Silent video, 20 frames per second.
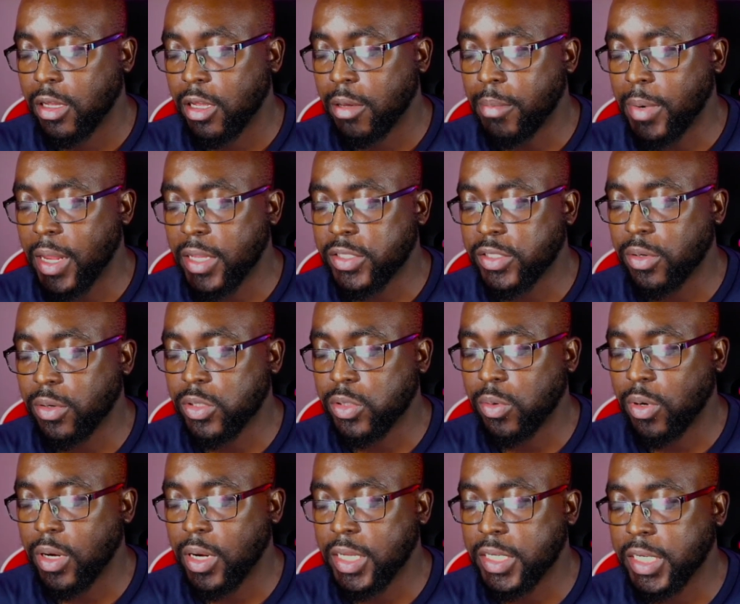Bless those who
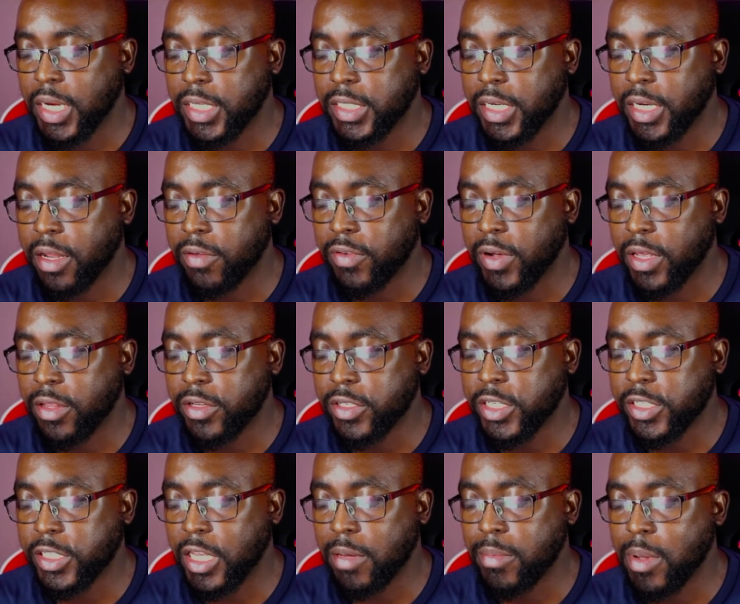are listening today, Father.
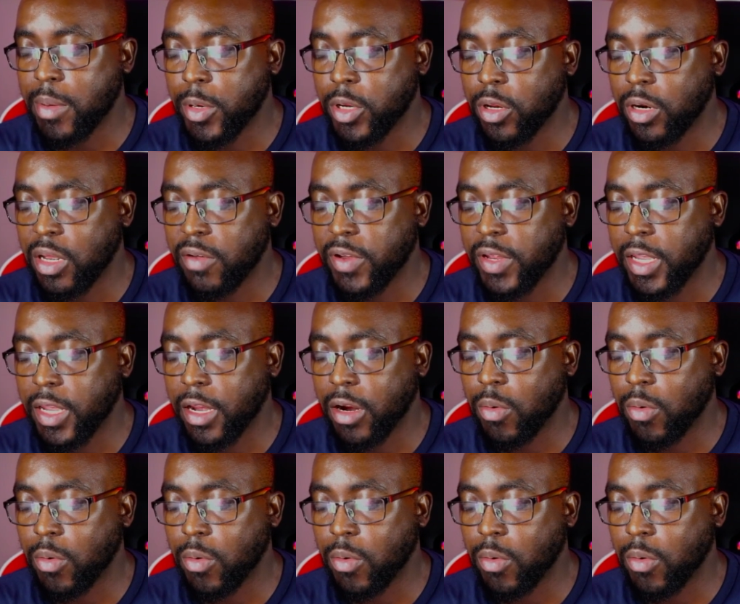Just keep them in your loving care.